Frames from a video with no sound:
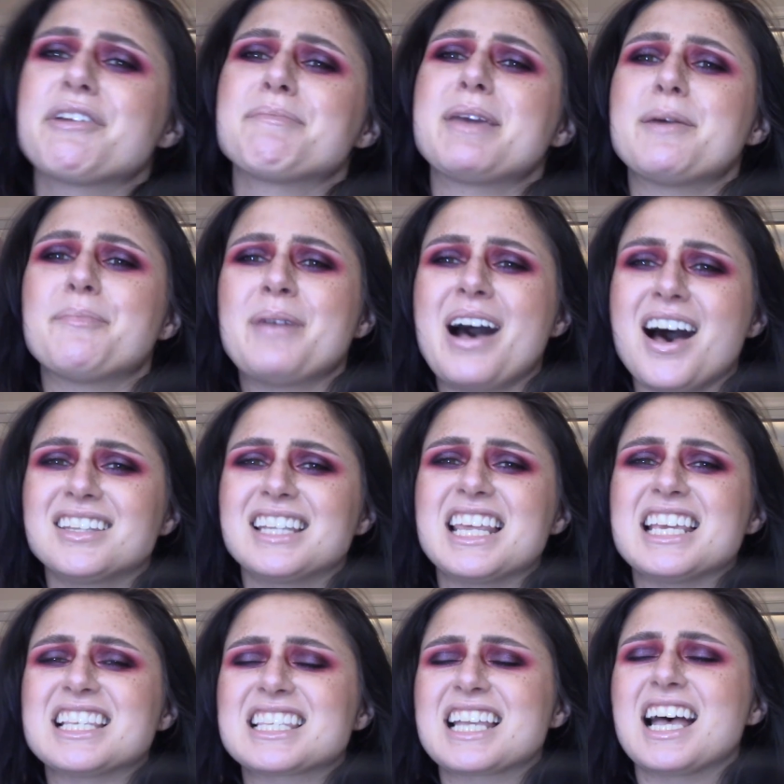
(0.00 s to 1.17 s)
me apart,
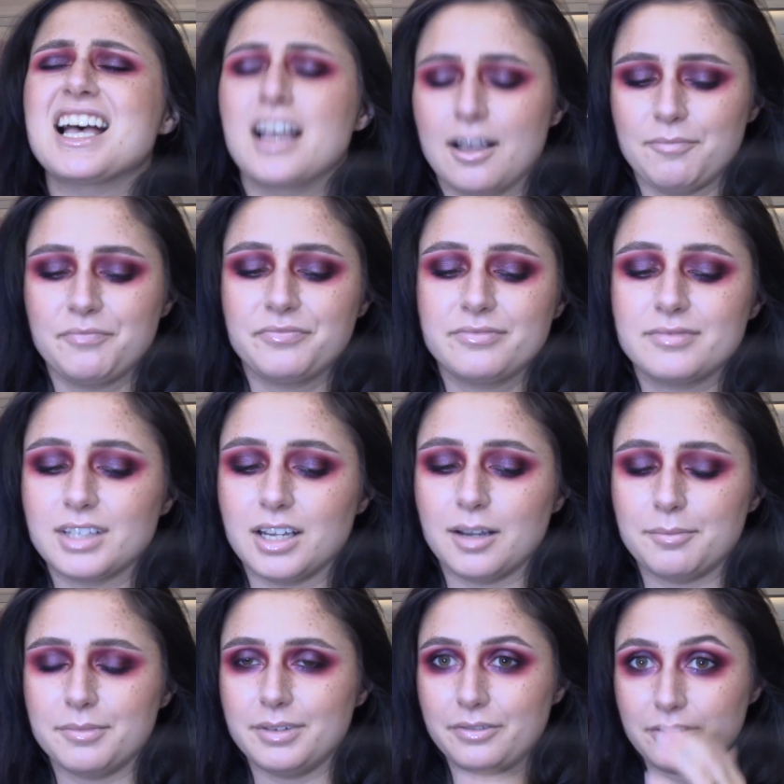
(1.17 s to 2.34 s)
Lisa."
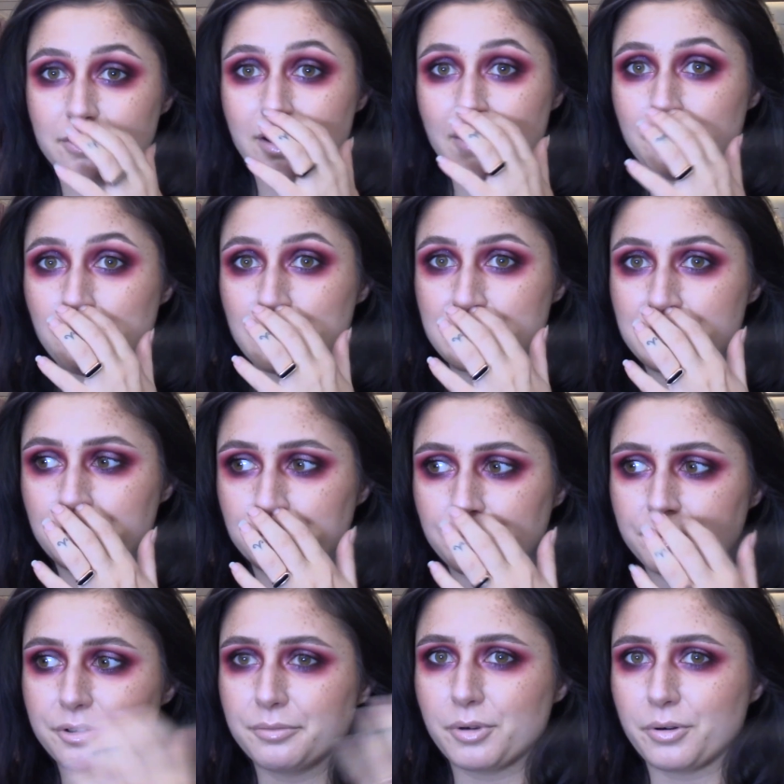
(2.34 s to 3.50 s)
If you haven't watched The Room